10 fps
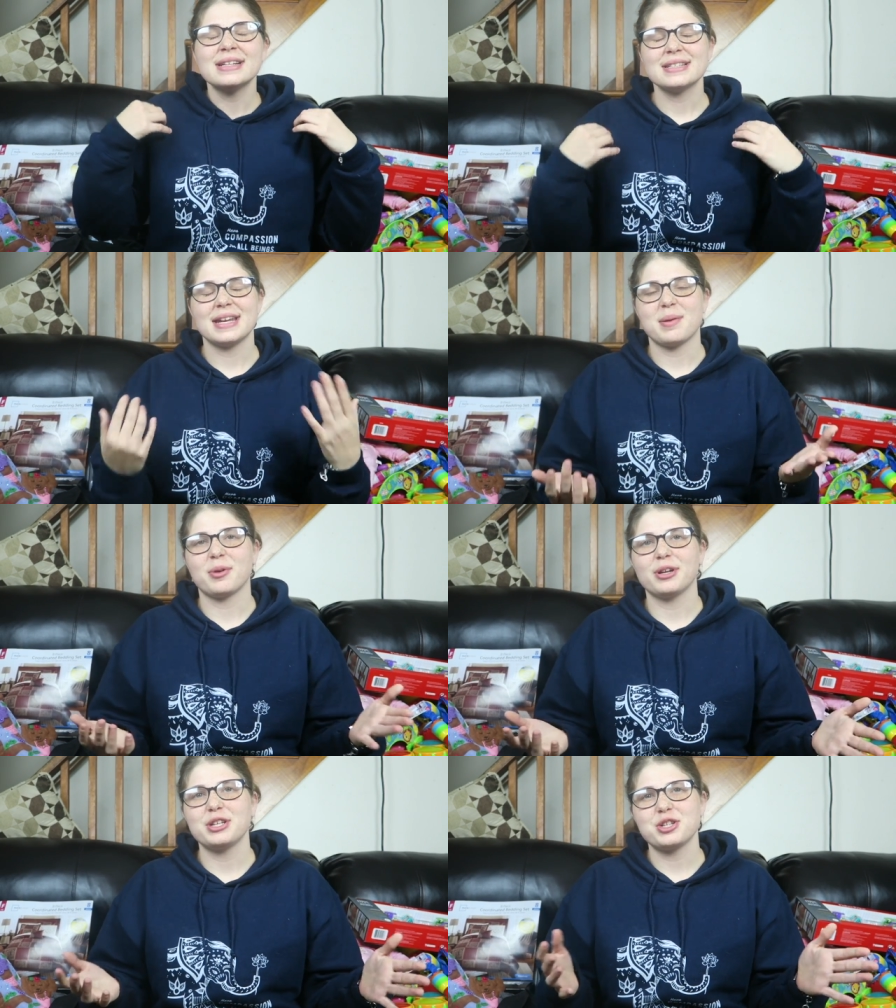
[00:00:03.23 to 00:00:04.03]
Today I'm
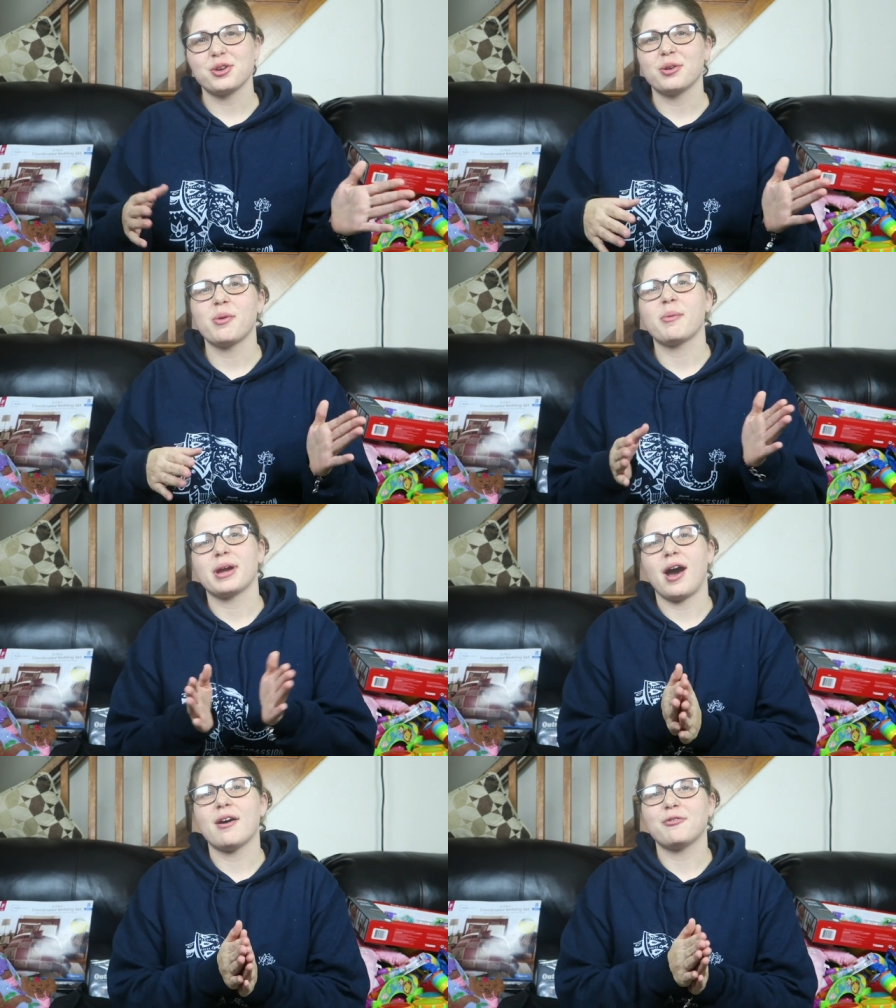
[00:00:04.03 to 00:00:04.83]
going to show you what we
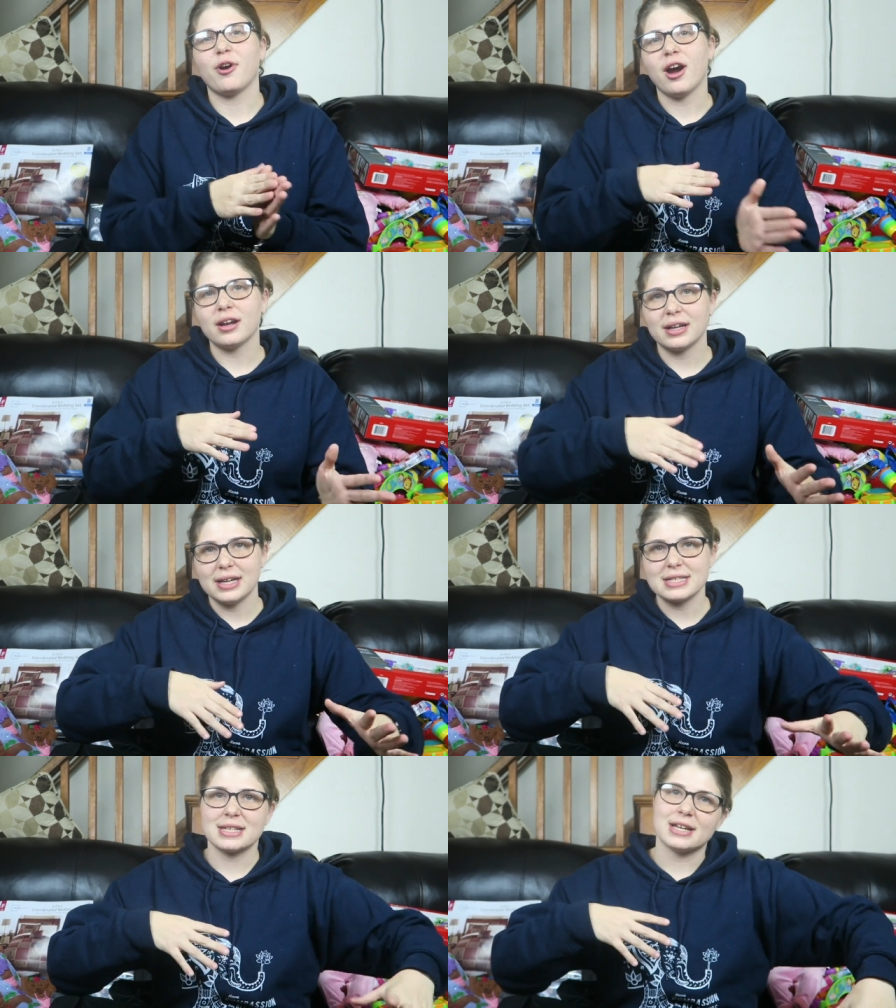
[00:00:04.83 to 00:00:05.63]
got for
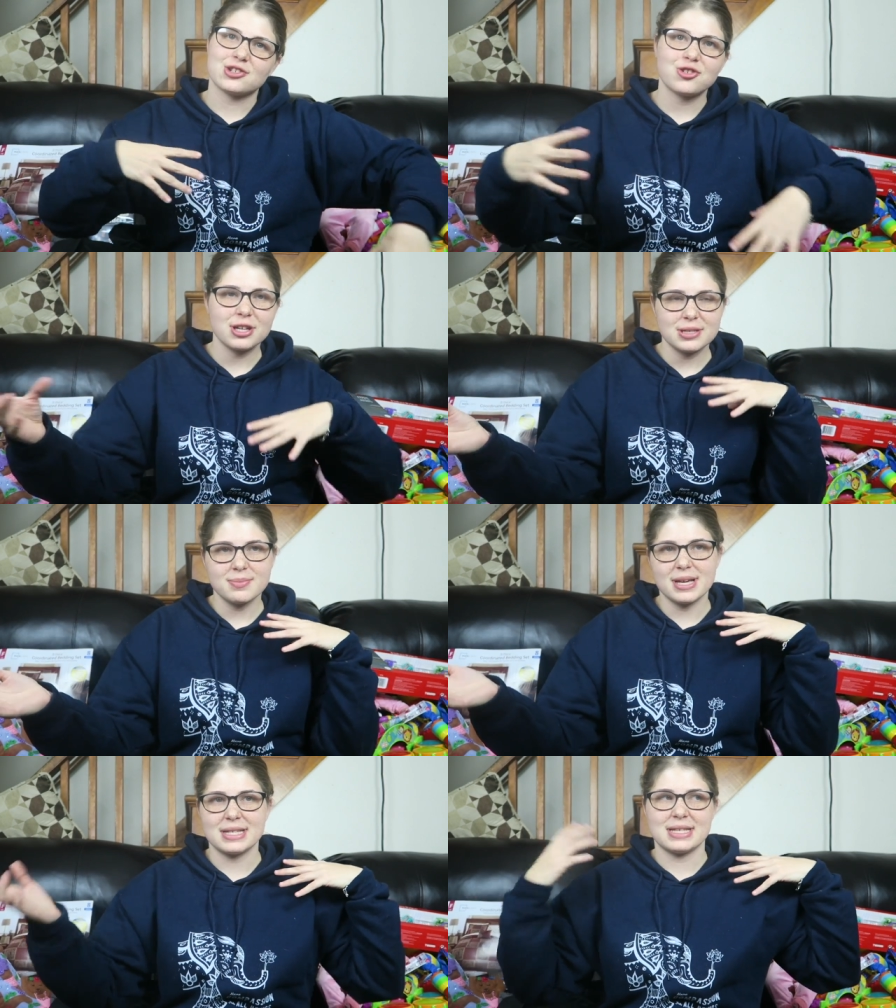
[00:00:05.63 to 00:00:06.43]
Hanukkah slash
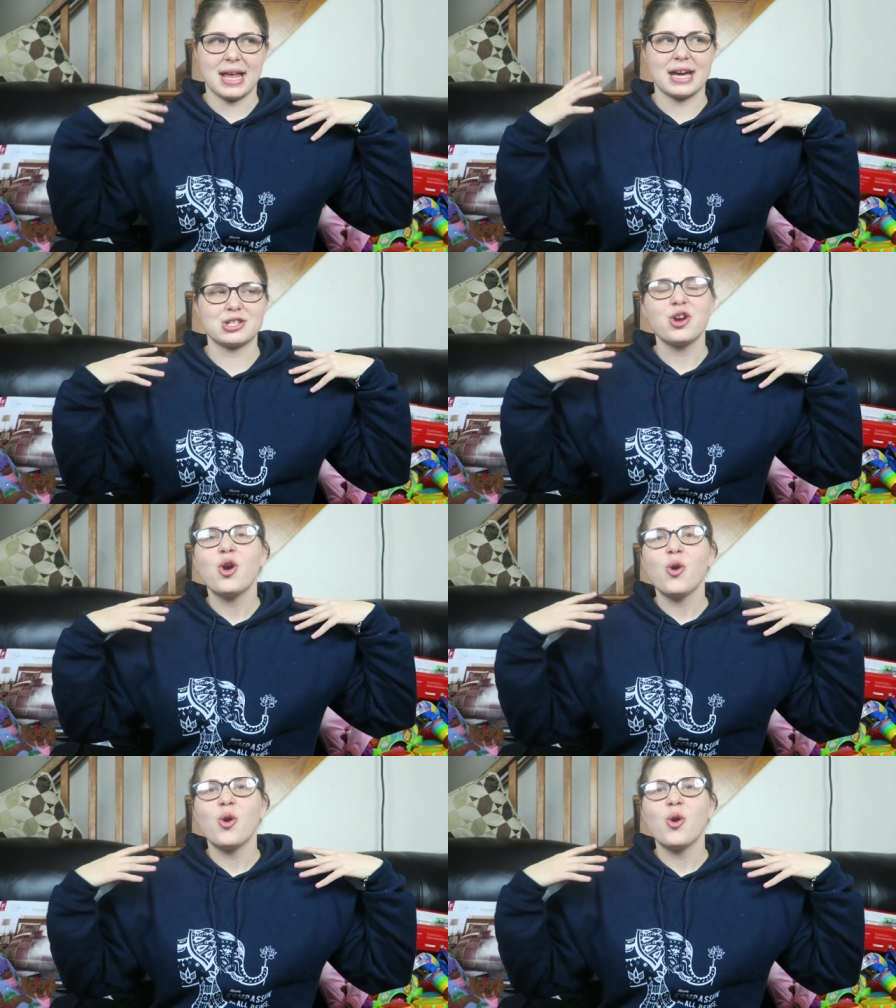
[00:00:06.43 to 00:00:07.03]
Christmas slash